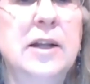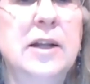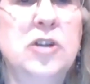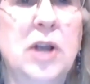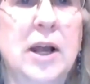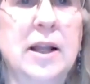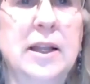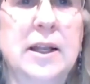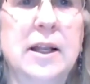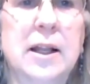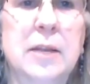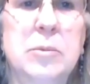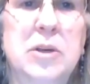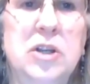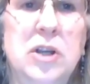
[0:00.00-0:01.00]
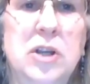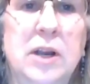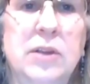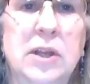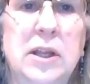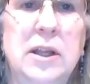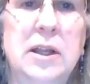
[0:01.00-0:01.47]
Jacqueline
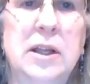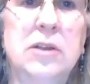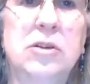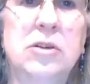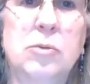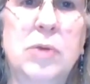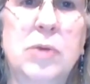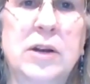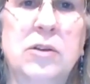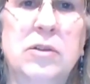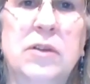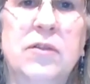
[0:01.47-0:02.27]
Klimaszewski is Director